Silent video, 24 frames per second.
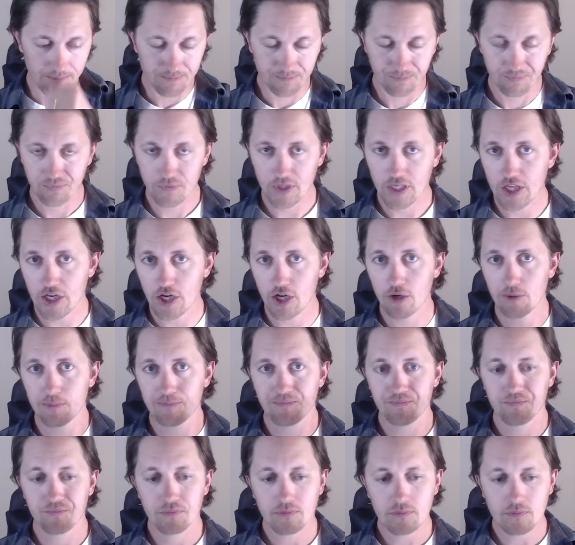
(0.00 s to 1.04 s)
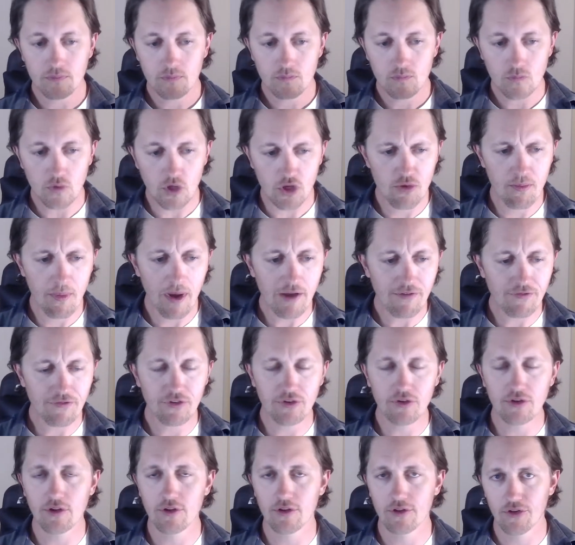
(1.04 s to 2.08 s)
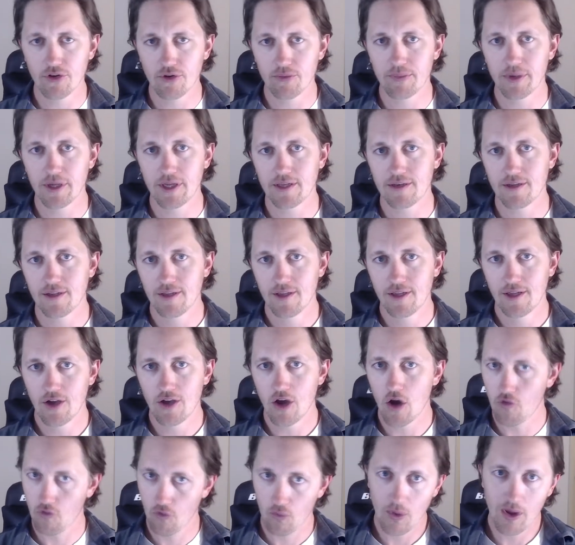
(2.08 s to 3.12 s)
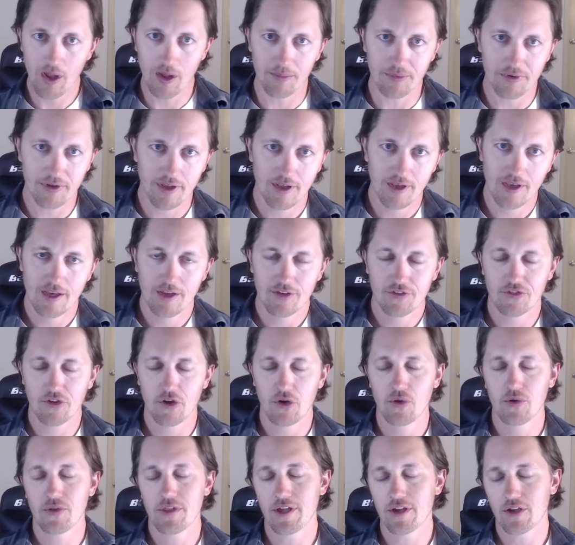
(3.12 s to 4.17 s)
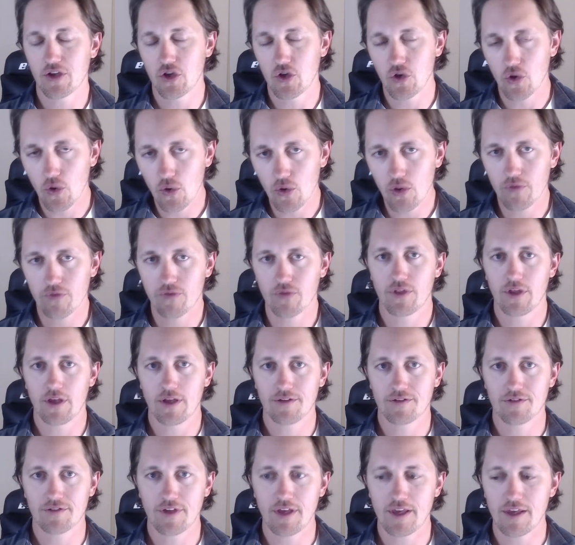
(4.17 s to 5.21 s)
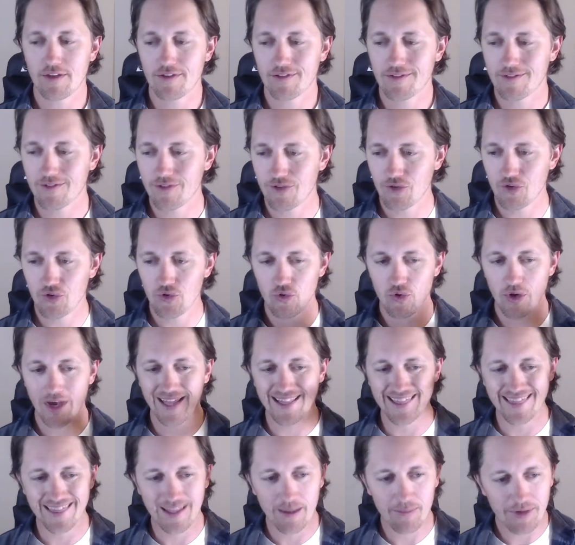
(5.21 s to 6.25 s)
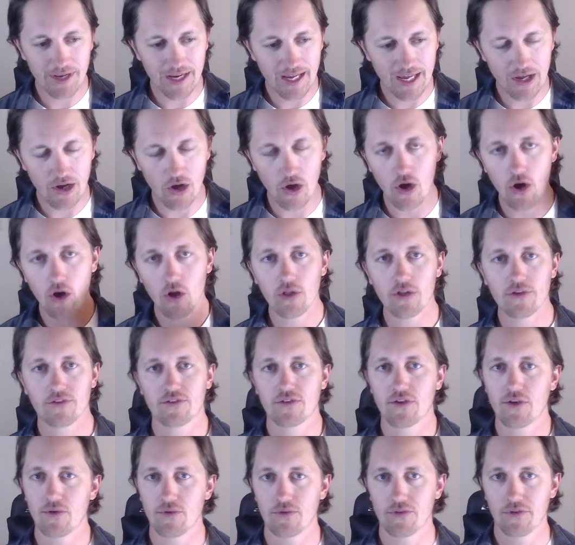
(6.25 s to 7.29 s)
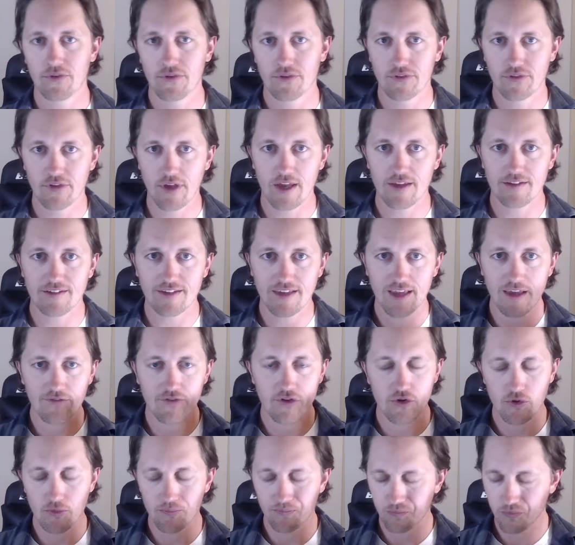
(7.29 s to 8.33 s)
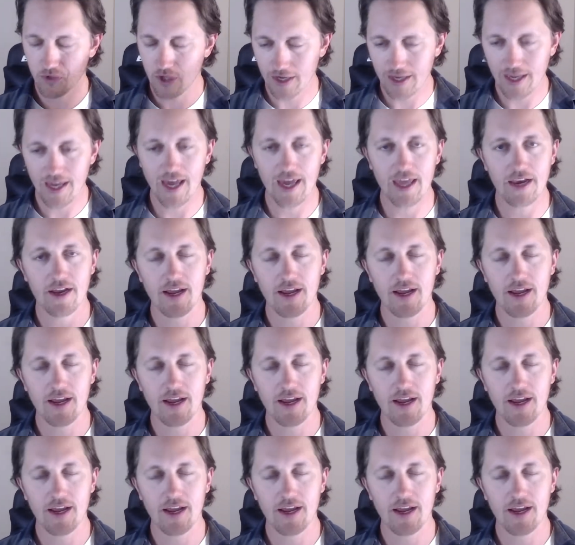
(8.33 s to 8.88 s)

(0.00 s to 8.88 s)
you might feel a little bit overwhelmed. So the goal for this is to eliminate all excuses and to give you, again, a